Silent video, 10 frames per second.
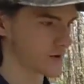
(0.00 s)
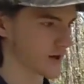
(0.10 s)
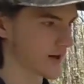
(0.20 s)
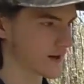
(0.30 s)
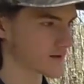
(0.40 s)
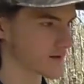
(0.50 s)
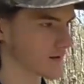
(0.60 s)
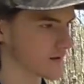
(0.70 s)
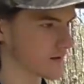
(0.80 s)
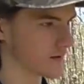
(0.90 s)
chest
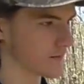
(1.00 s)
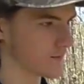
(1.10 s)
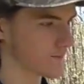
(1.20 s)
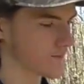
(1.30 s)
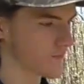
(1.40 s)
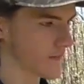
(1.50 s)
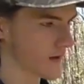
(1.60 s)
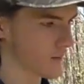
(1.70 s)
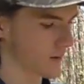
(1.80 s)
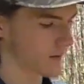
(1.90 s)
and
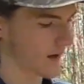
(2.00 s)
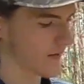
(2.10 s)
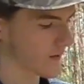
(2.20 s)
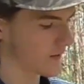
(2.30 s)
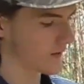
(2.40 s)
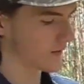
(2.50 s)
be able to have it